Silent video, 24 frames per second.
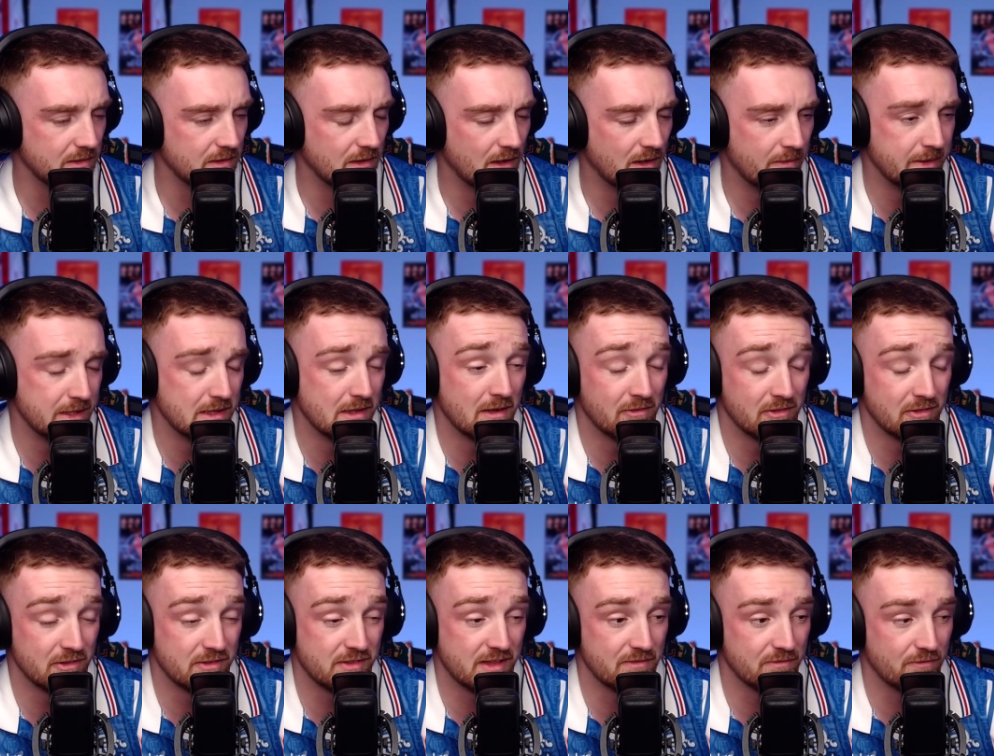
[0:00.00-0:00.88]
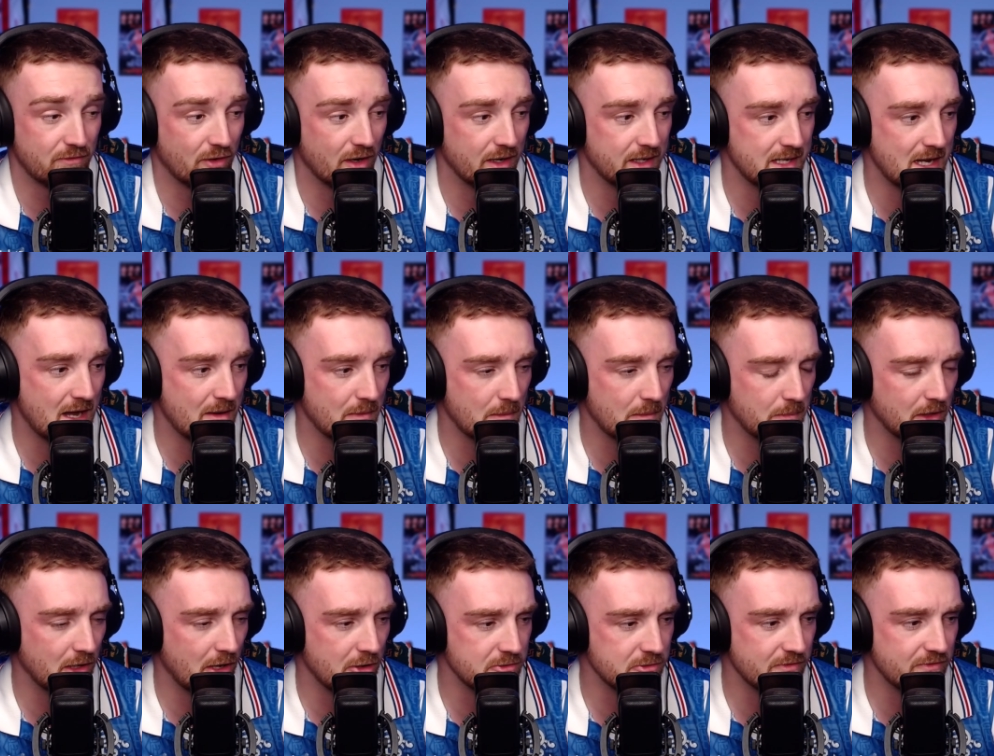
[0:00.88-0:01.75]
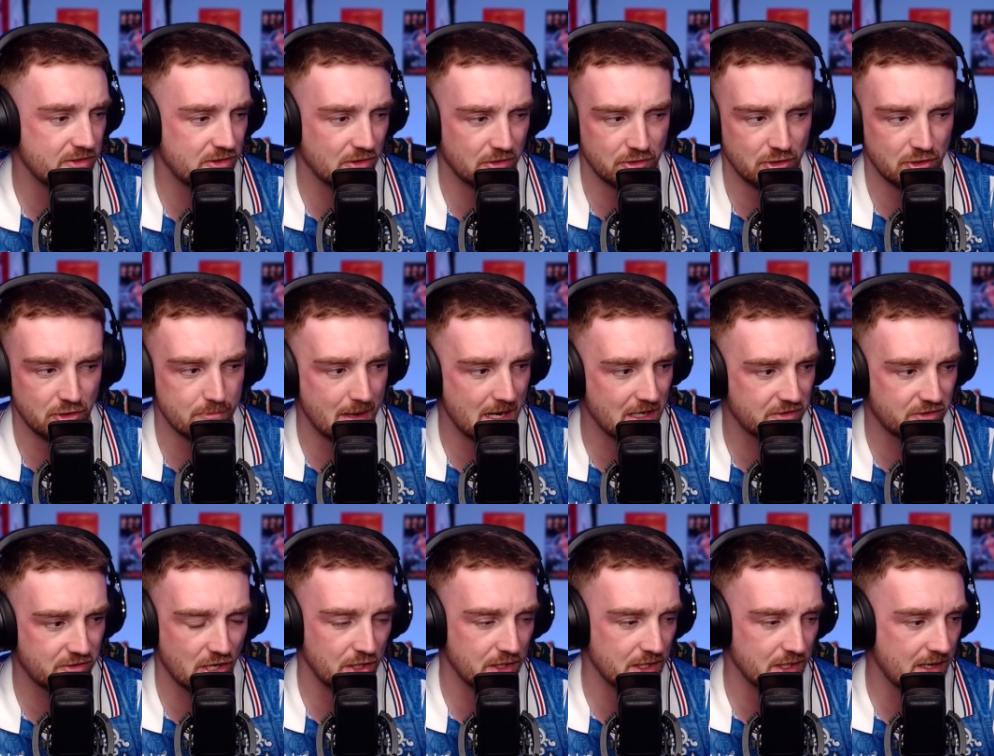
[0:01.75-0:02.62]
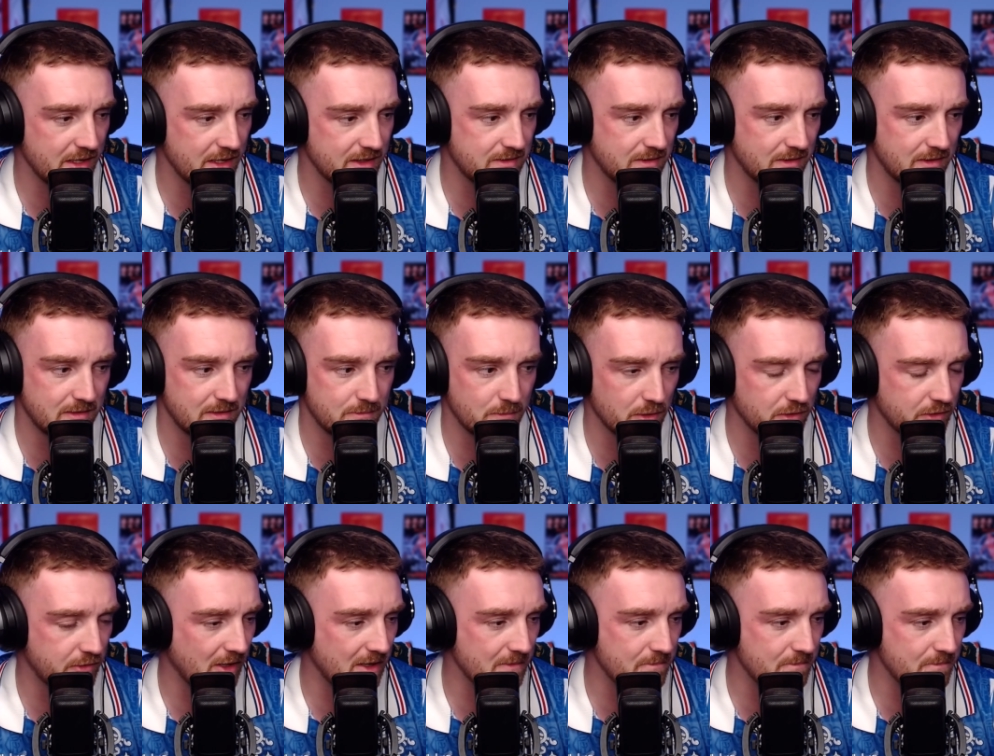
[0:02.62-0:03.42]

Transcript: I mean, they're in seventh right now, but below you've still got New Mexico United, Monterey